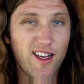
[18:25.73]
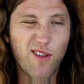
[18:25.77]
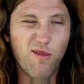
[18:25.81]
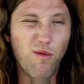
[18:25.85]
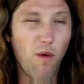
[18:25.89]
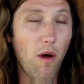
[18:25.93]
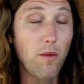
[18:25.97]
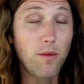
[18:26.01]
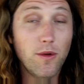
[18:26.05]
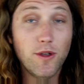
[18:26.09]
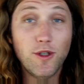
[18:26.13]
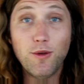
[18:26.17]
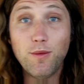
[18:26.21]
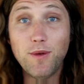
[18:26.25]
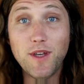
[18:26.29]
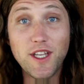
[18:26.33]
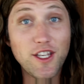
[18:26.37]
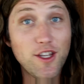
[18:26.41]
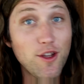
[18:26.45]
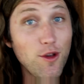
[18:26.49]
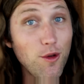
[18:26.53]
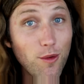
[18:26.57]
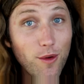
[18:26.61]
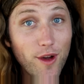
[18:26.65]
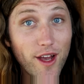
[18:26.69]
What would you be
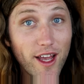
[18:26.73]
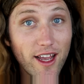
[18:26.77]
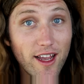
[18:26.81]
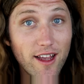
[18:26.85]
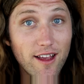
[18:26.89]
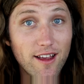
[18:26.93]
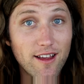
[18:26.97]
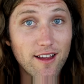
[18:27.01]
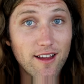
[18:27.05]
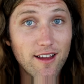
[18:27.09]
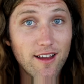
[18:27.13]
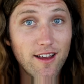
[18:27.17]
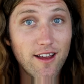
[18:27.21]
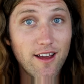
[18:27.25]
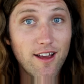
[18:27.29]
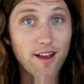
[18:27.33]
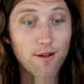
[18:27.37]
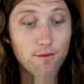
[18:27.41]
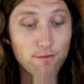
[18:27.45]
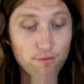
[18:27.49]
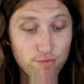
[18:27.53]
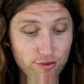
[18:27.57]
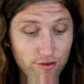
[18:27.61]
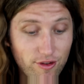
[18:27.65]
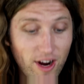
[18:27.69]
doing?
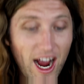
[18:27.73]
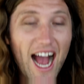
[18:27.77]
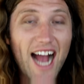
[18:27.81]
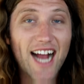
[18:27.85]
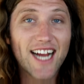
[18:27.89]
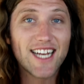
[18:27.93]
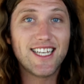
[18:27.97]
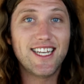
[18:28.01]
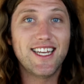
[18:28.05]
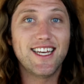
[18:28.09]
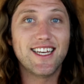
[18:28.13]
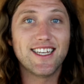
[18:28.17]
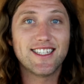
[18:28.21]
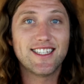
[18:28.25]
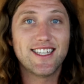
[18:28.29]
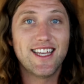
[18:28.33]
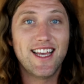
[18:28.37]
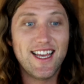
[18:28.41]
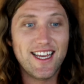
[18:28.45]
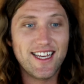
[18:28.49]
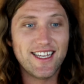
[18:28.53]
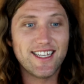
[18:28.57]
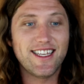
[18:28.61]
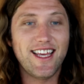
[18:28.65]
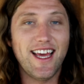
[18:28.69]
Practice
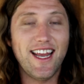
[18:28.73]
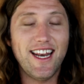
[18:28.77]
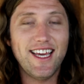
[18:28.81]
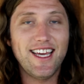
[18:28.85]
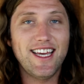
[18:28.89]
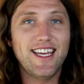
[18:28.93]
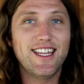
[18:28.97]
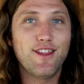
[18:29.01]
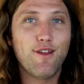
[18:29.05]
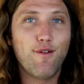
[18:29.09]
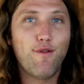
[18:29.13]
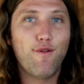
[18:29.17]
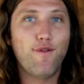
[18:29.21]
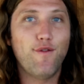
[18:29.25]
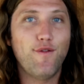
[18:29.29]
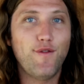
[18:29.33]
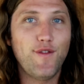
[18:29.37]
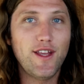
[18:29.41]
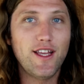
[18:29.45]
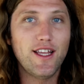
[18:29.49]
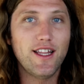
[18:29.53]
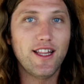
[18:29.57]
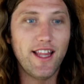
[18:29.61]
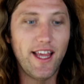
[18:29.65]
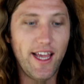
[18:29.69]
getting in the
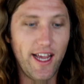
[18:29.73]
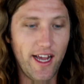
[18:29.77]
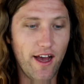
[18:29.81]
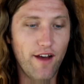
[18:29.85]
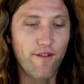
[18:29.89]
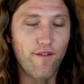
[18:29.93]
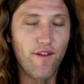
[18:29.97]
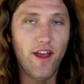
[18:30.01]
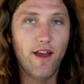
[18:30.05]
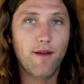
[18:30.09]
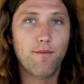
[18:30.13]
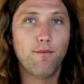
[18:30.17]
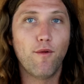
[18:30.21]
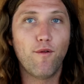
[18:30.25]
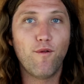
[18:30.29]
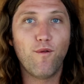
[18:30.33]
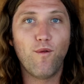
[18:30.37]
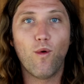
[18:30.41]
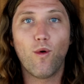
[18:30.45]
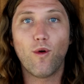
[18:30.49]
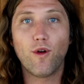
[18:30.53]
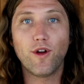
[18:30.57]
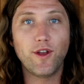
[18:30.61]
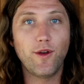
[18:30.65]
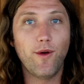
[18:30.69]
feeling of it
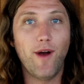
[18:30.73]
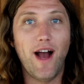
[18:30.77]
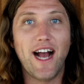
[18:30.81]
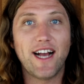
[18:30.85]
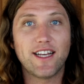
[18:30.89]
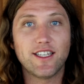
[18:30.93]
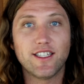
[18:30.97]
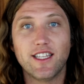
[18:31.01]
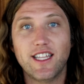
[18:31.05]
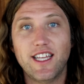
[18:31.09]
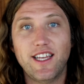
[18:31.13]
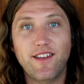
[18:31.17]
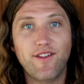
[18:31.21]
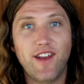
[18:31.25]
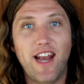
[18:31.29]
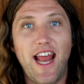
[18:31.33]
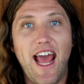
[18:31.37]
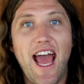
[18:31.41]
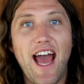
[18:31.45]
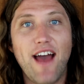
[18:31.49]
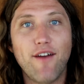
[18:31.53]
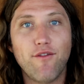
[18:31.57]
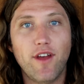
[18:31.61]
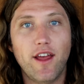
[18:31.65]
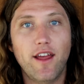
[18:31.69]
before you actually even
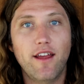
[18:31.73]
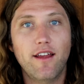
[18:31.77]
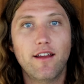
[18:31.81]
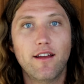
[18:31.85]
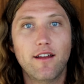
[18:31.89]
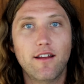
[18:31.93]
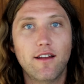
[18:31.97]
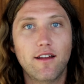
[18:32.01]
have it.